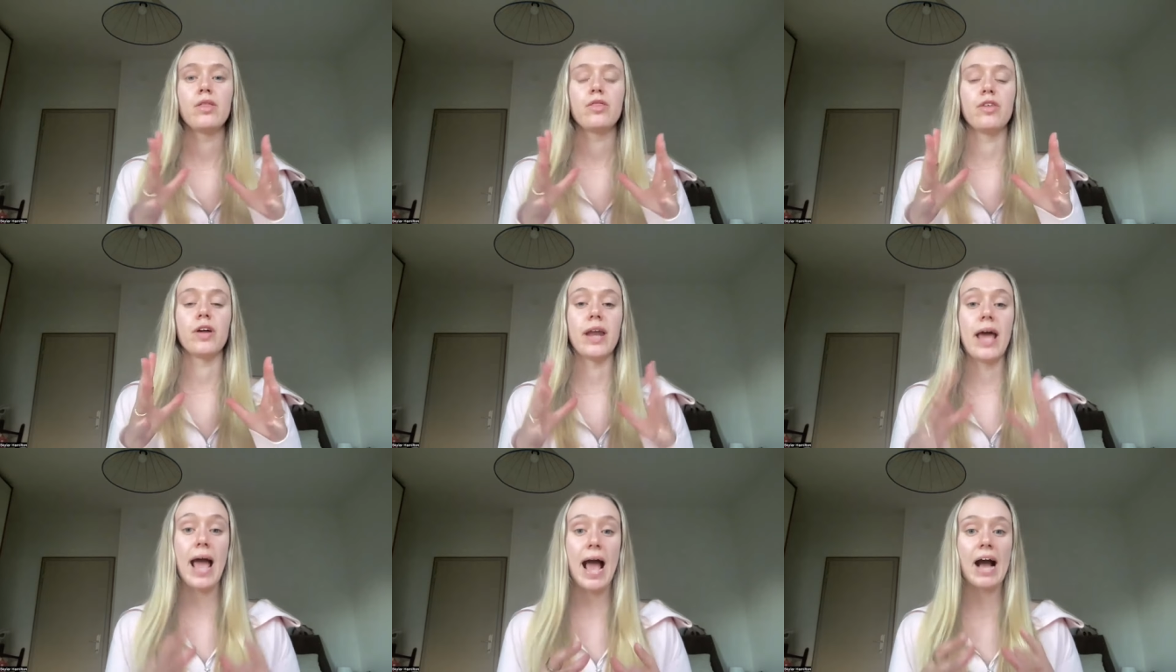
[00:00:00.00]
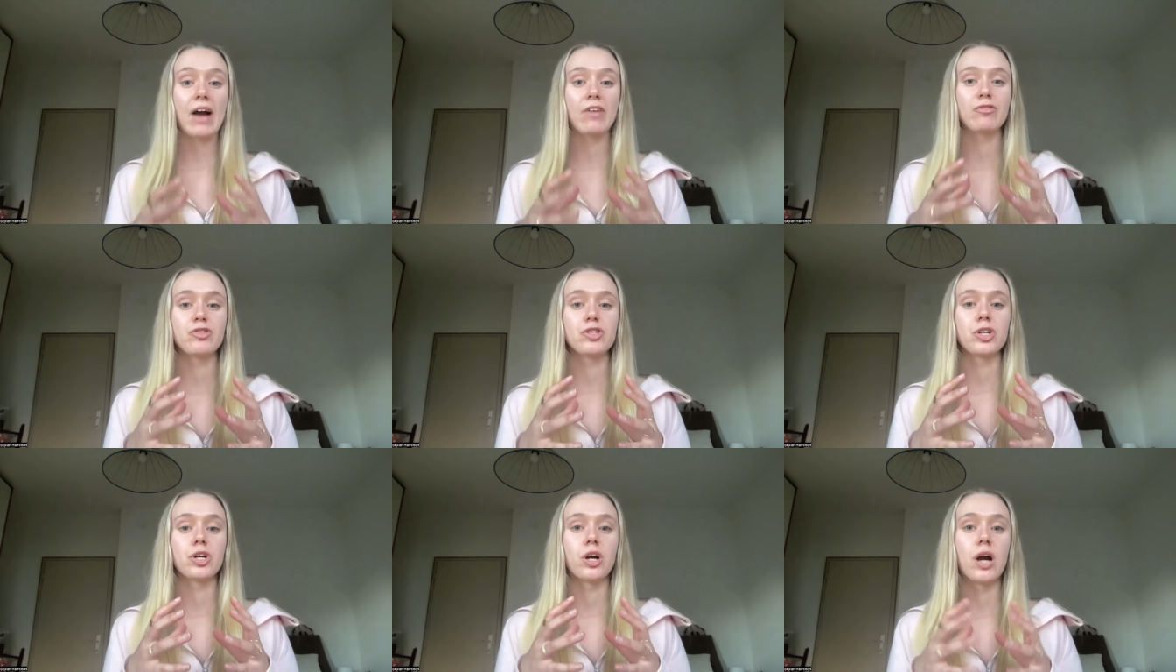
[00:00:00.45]
that
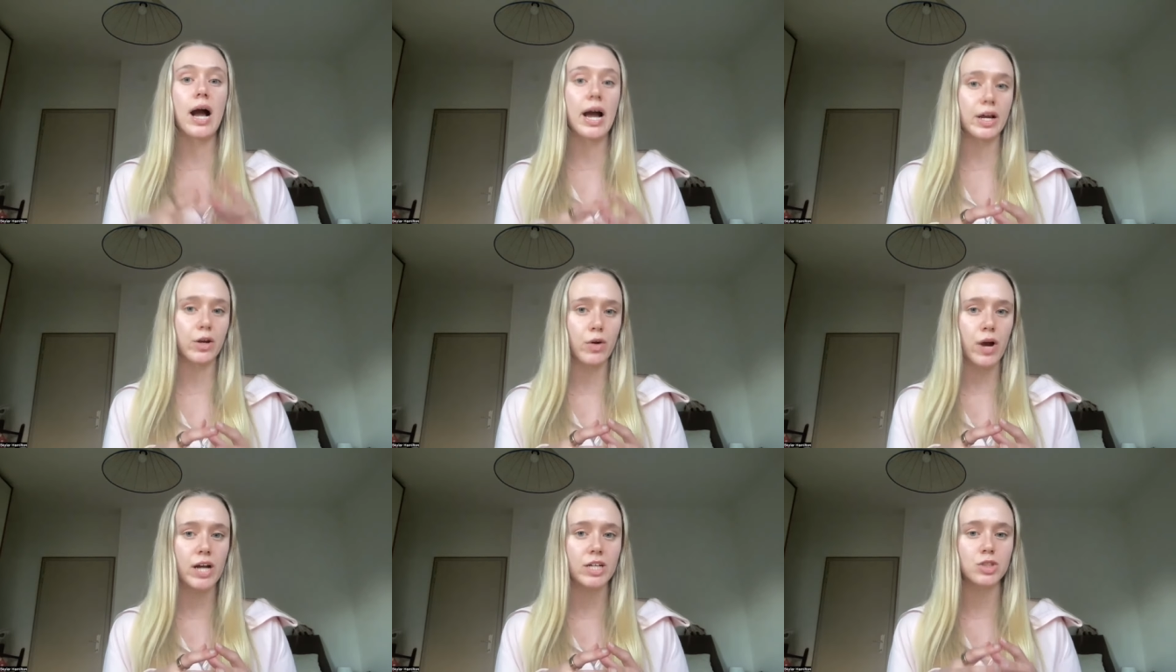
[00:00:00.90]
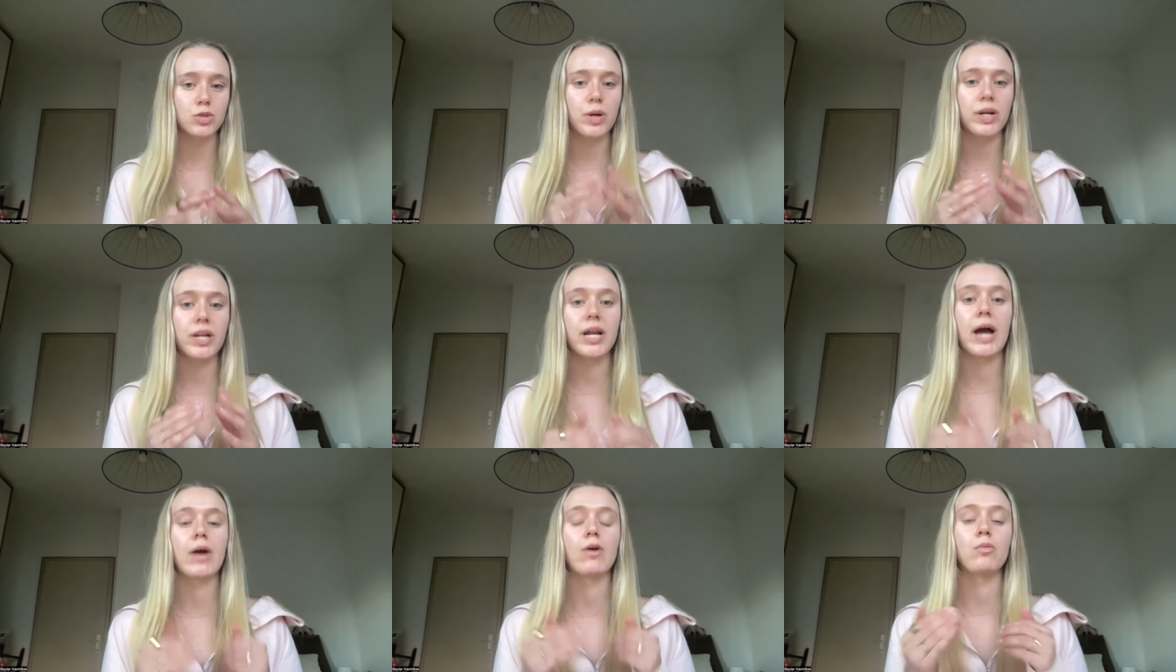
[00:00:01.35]
after I
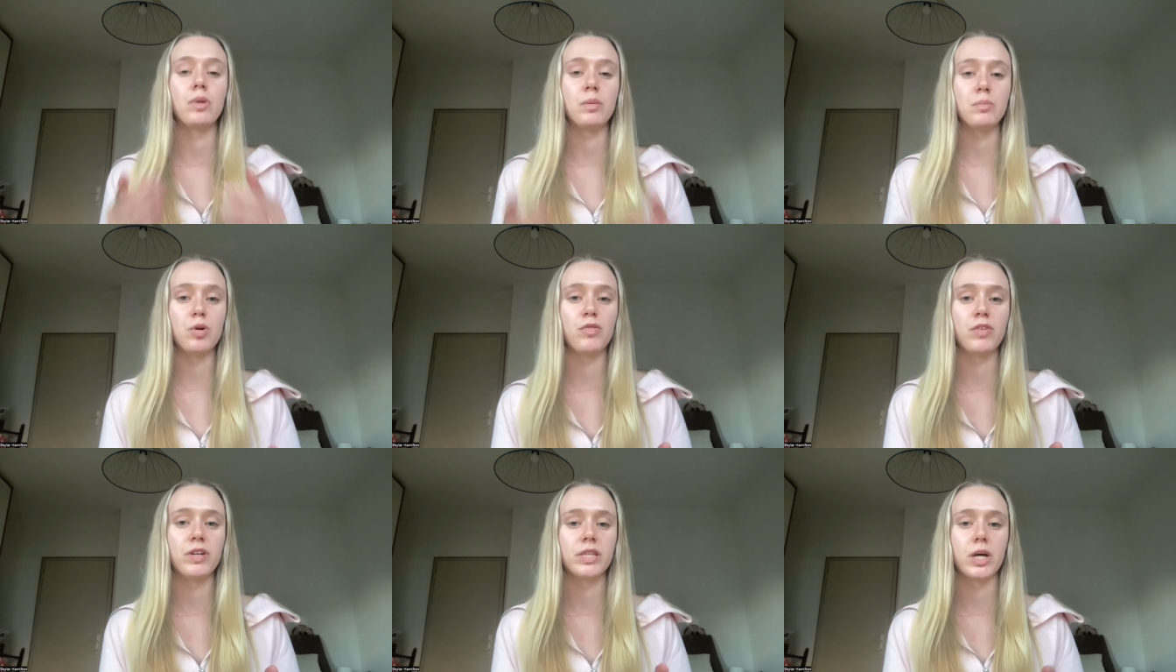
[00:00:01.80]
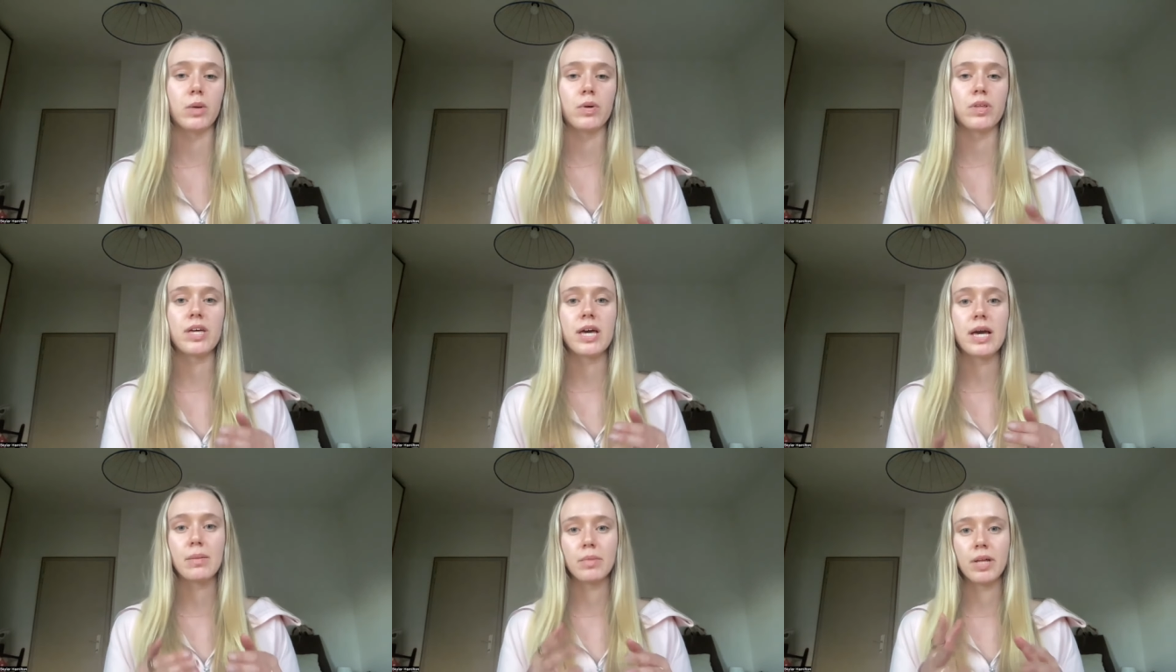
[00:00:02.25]
graduated, I would be moving there
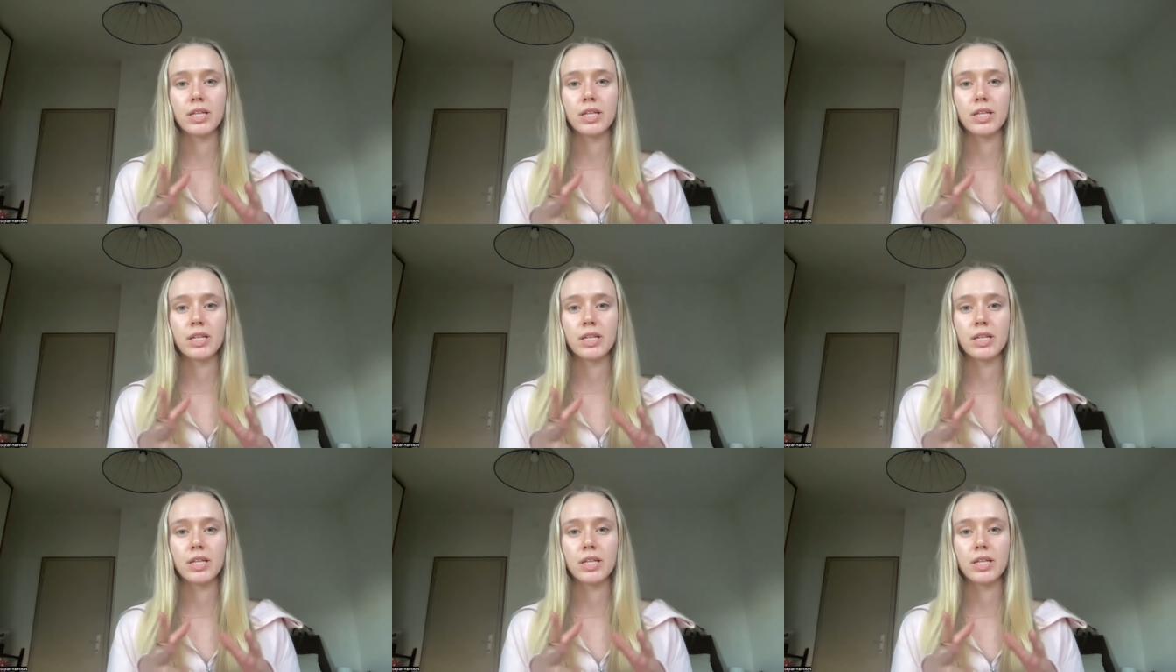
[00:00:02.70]
with him.